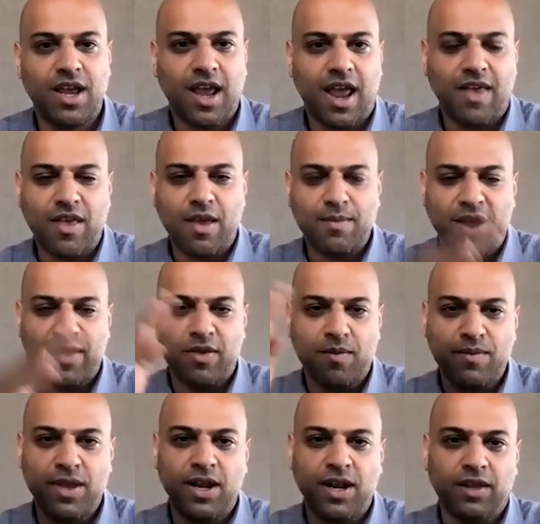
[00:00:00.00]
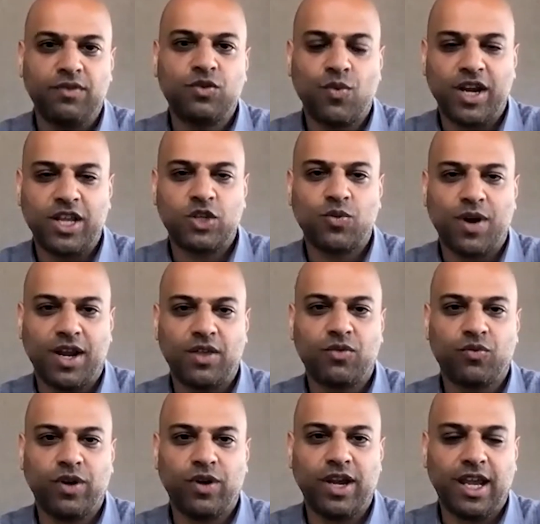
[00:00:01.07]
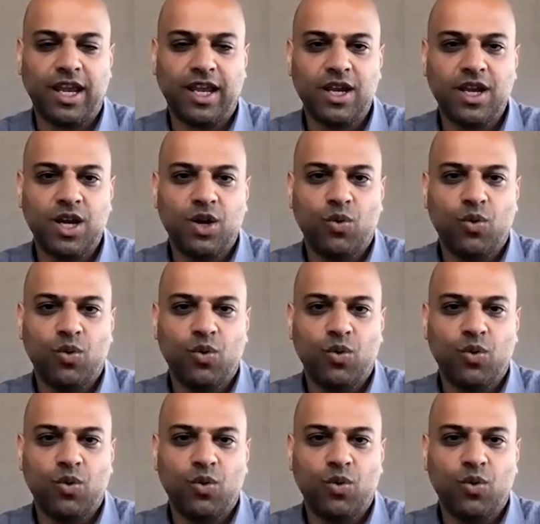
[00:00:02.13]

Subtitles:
And then by the middle of 2023,